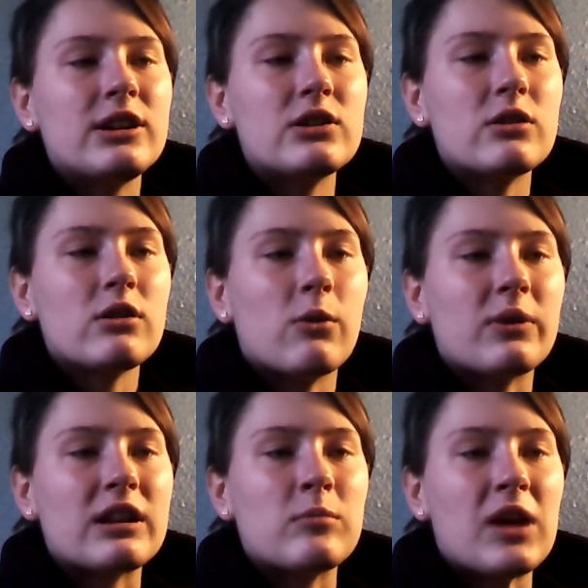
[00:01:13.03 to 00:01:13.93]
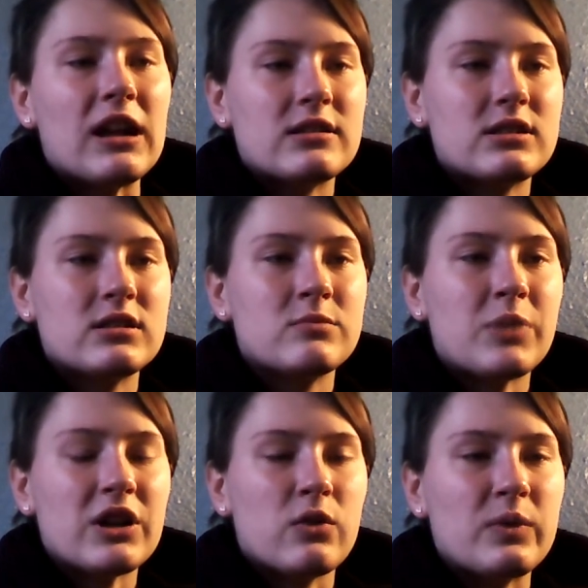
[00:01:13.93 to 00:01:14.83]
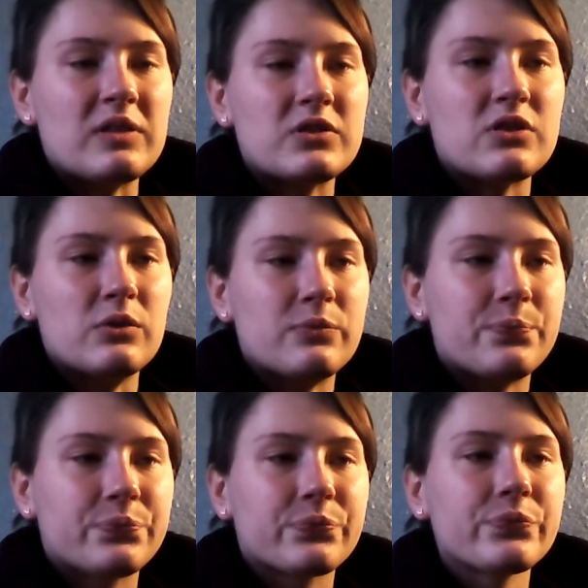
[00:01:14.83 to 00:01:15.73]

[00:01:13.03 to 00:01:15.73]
You don't know what he means, but you will soon.